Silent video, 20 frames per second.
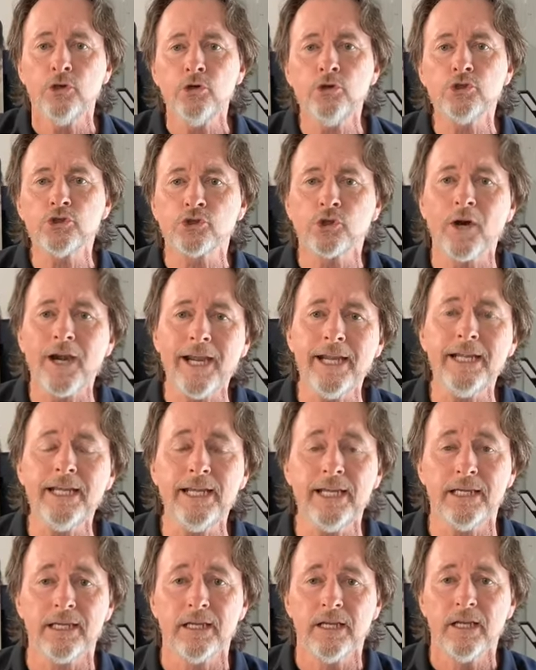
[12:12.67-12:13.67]
Use
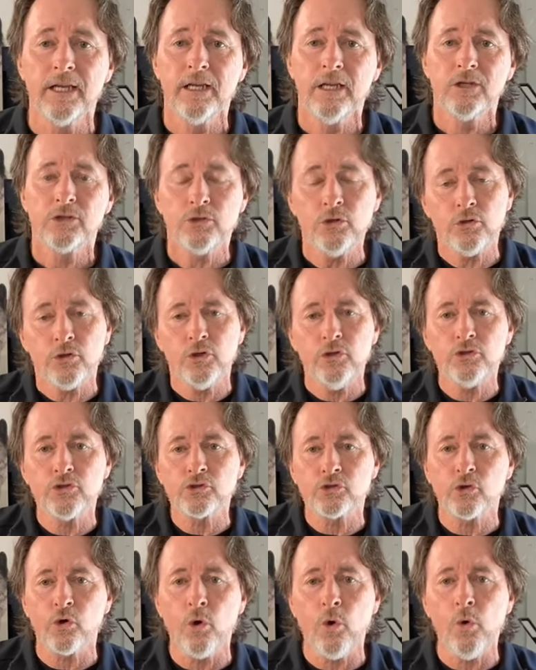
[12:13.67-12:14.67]
training to
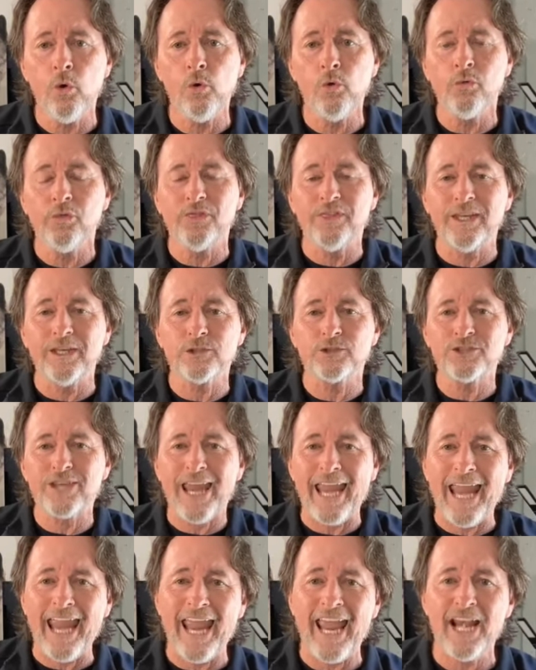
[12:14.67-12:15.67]
control
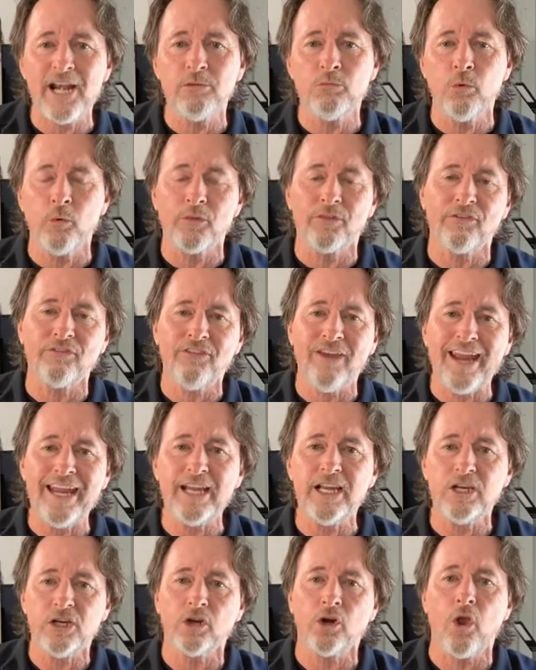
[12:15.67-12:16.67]
this animal with
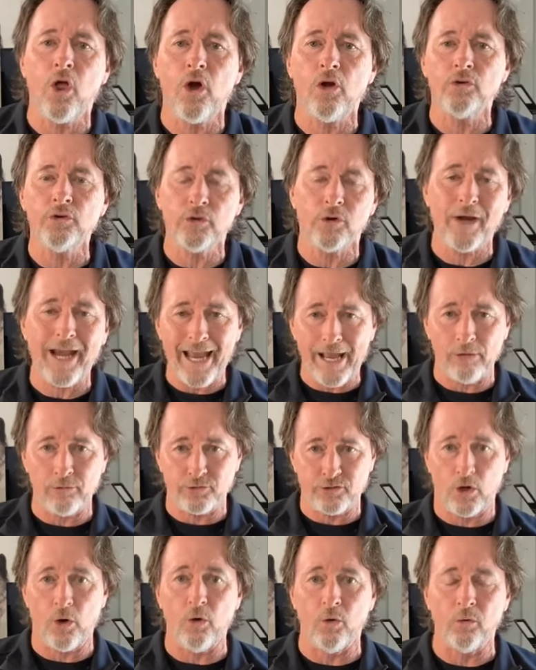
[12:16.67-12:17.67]
fang and claw in your
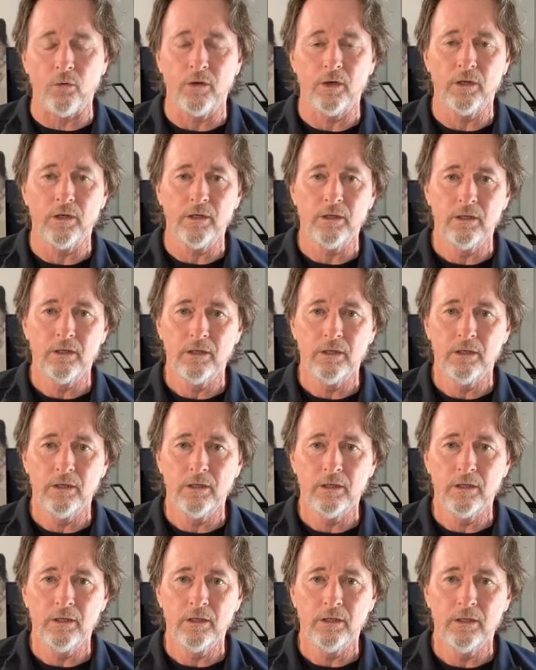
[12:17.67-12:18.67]
household.
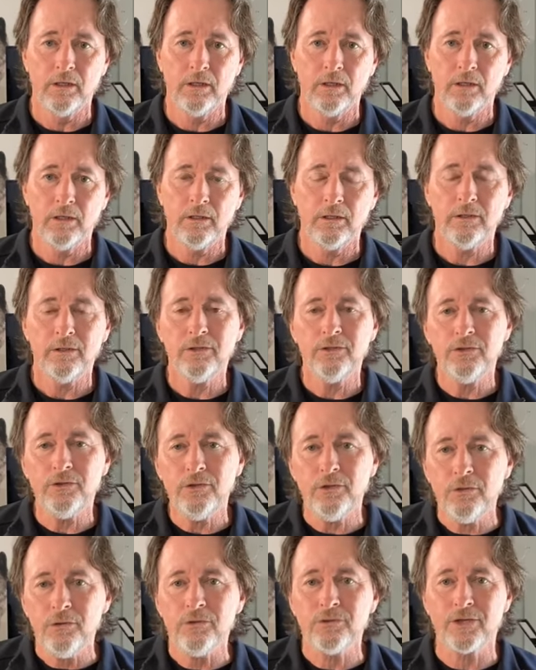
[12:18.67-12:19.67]

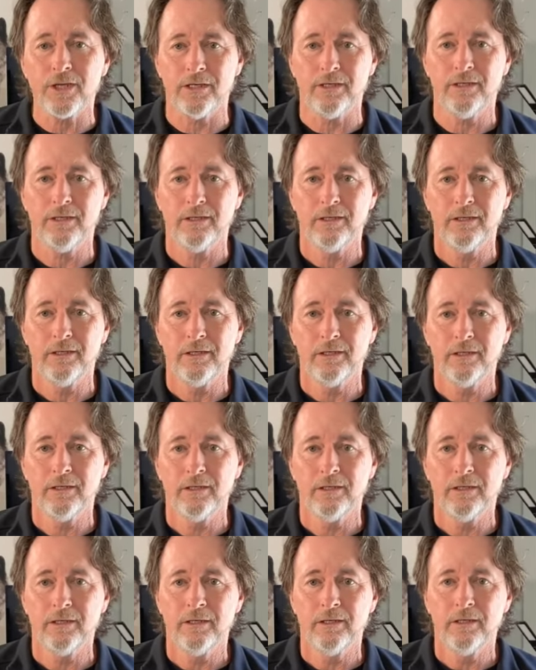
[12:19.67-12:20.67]
Use it.
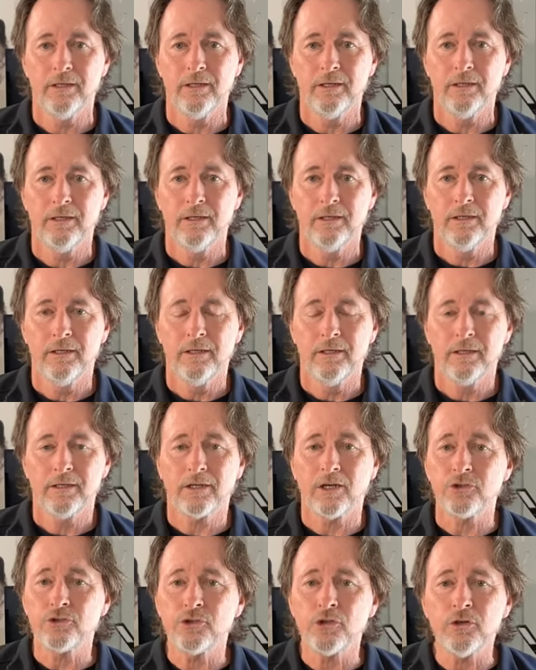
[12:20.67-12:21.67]

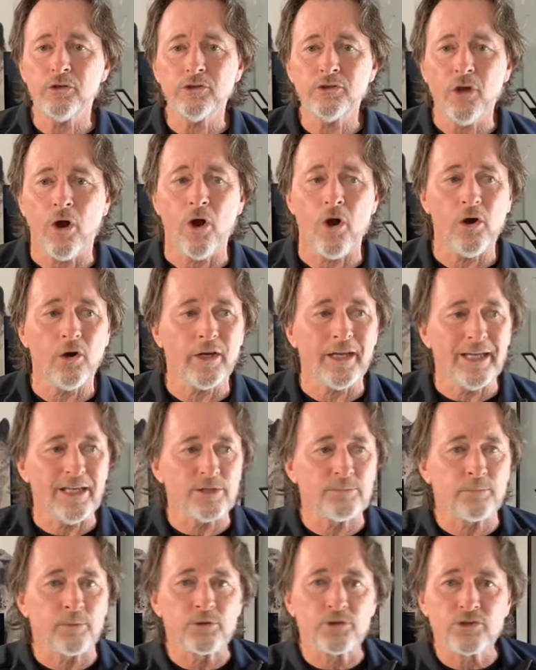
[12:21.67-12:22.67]
Because your dog
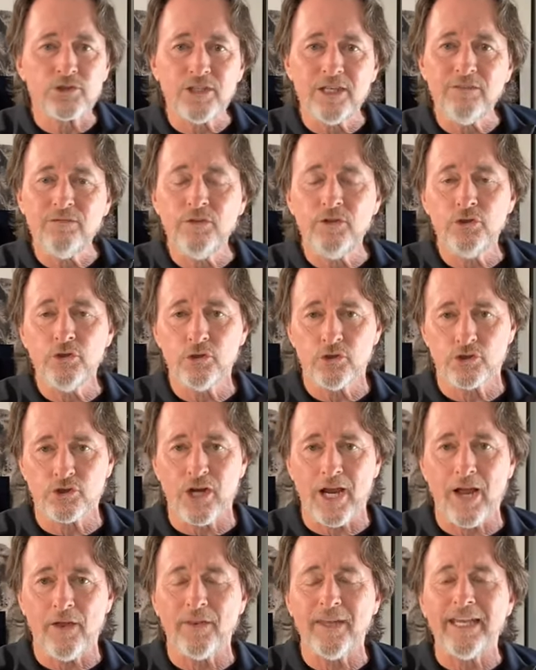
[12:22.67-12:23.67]
is perceiving your
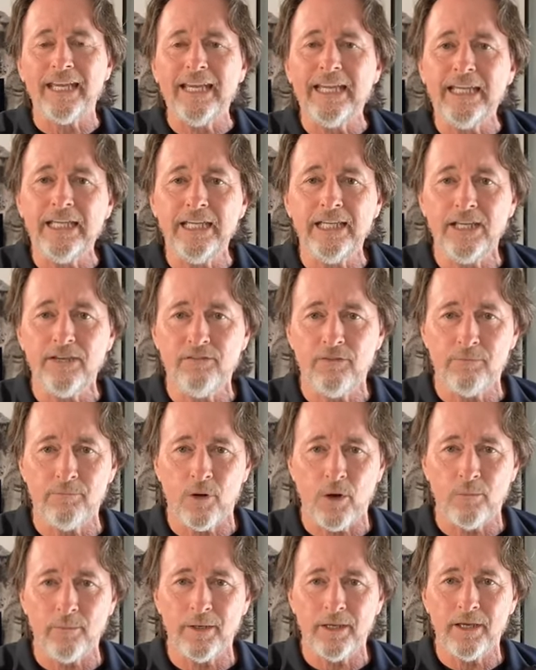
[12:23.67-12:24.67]
child at any
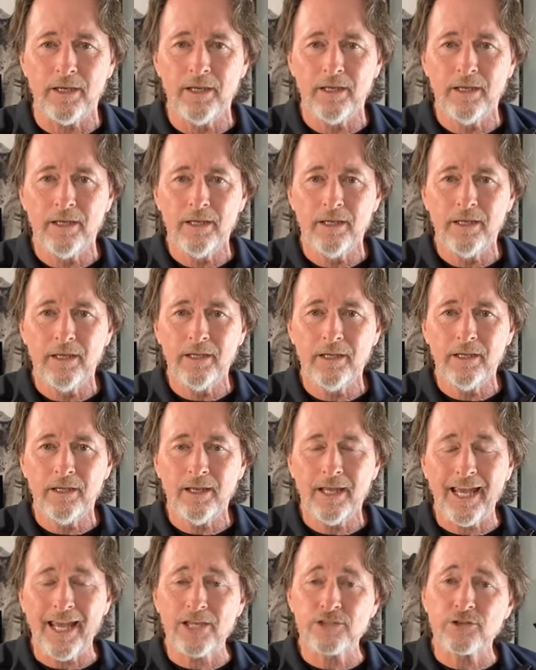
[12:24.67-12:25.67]
given moment
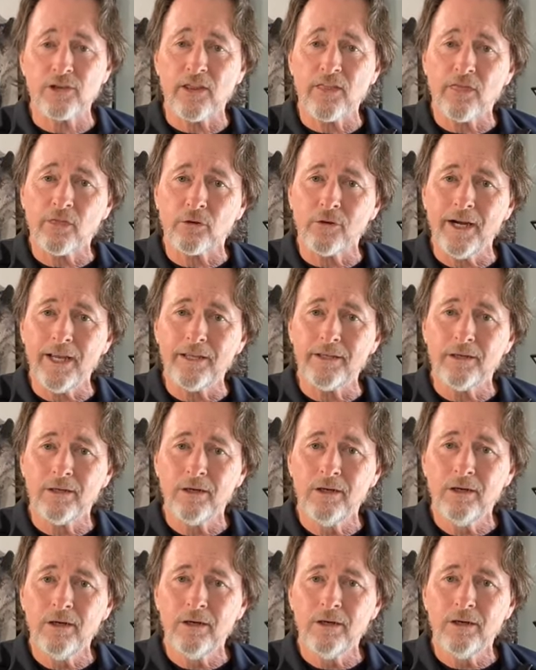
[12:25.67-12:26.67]
as a
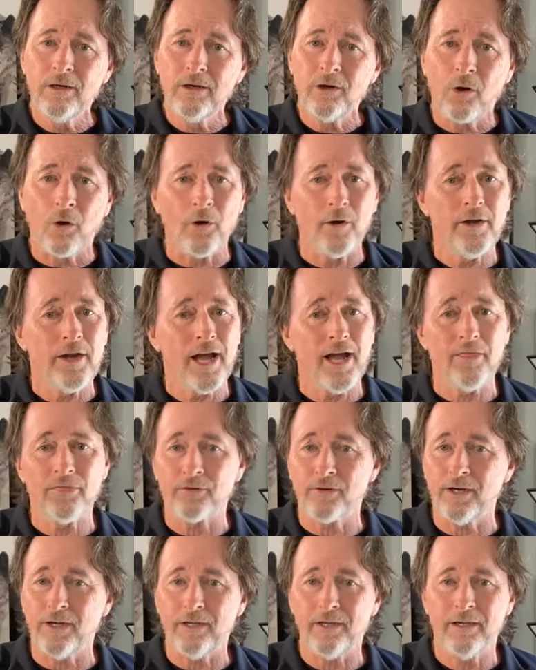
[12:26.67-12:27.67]
threat or a
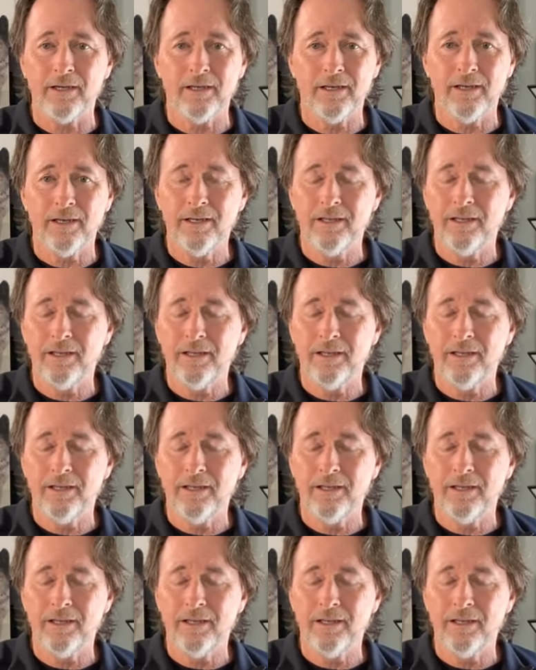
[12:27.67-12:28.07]
non-threat.